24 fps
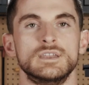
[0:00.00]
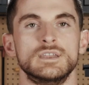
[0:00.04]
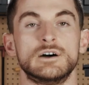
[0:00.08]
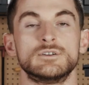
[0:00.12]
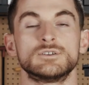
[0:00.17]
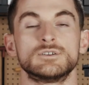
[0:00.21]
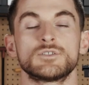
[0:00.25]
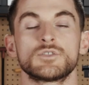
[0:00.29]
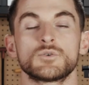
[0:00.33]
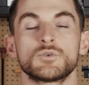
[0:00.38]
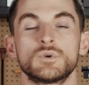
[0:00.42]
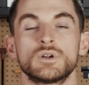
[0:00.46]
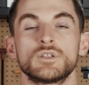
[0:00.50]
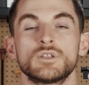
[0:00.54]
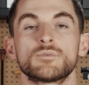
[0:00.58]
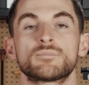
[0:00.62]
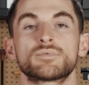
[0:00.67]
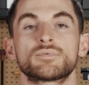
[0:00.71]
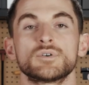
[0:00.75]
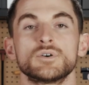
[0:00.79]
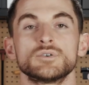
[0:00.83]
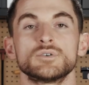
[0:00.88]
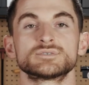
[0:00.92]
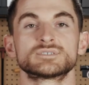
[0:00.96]
Now, another one of the
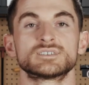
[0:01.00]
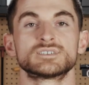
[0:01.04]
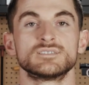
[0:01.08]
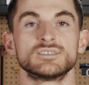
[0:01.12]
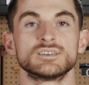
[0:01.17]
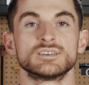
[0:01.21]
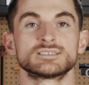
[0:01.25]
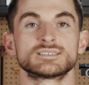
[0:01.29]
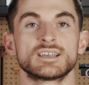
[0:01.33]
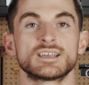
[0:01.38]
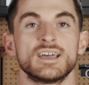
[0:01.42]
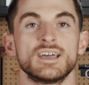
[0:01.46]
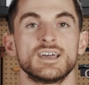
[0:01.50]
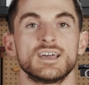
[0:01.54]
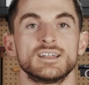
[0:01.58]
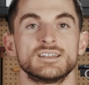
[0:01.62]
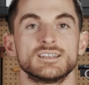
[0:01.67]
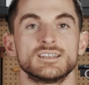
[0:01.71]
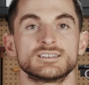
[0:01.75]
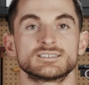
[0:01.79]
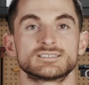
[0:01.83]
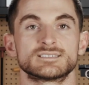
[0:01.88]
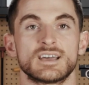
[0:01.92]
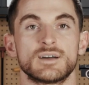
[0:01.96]
pros to this
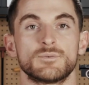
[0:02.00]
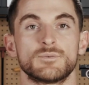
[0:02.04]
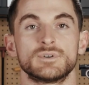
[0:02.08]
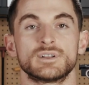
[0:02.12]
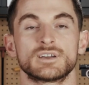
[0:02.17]
head is that